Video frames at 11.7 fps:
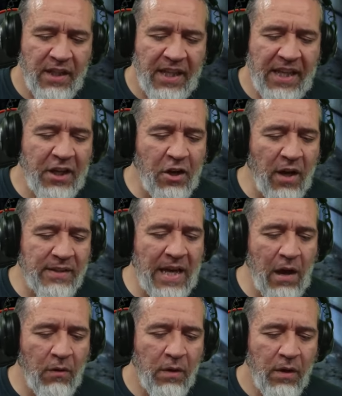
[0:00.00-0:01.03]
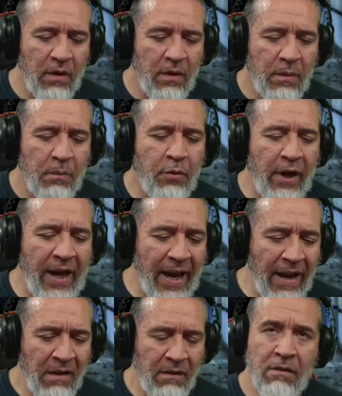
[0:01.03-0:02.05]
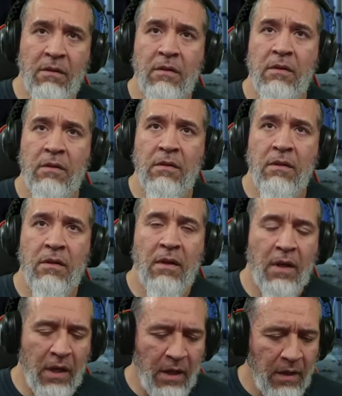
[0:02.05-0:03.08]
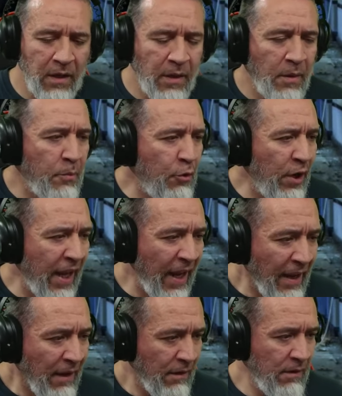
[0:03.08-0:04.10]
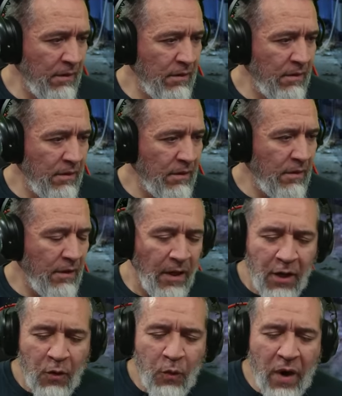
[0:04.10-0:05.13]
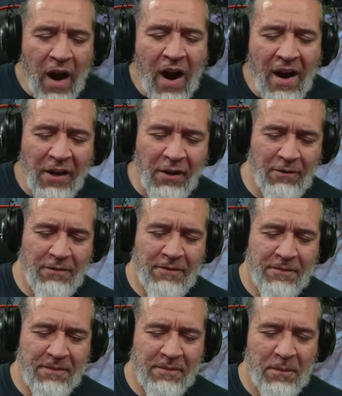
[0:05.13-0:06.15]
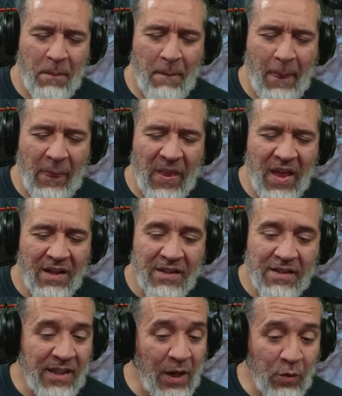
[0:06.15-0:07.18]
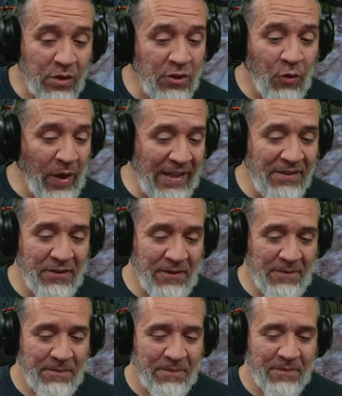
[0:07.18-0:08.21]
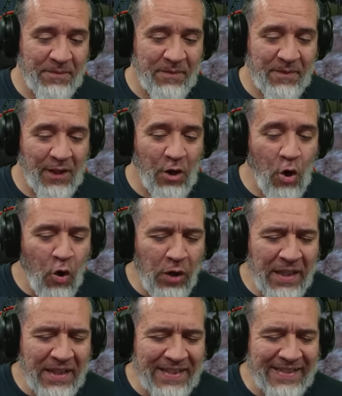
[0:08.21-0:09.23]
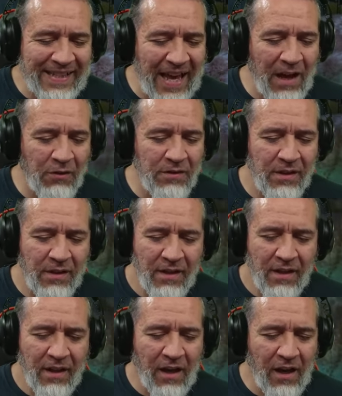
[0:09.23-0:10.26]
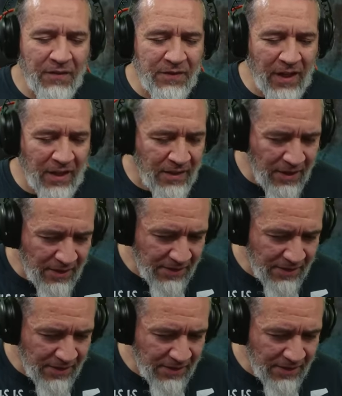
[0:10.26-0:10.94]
he called out, Bree? Bree? Where are you? There was no answer. Only the sound of the